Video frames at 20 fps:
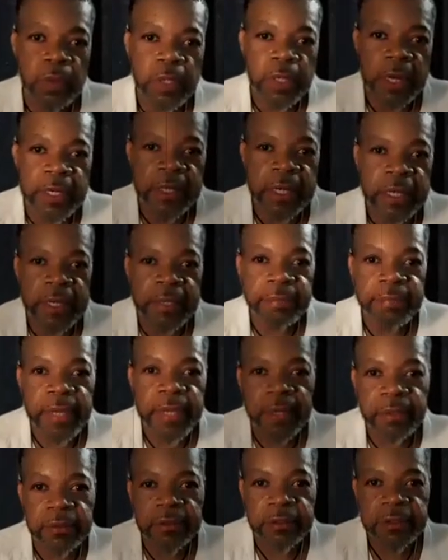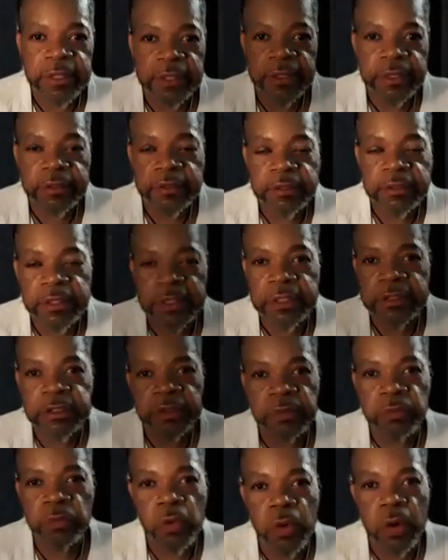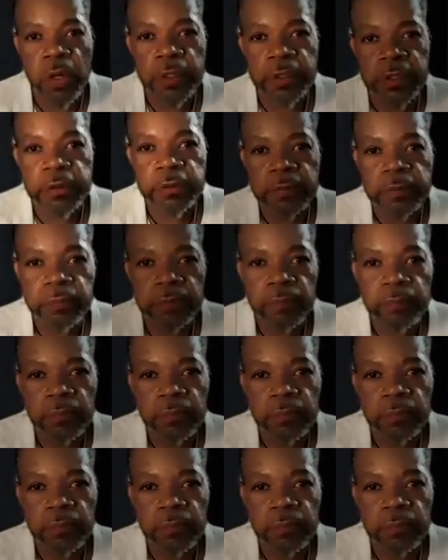while I came downstairs to get some water,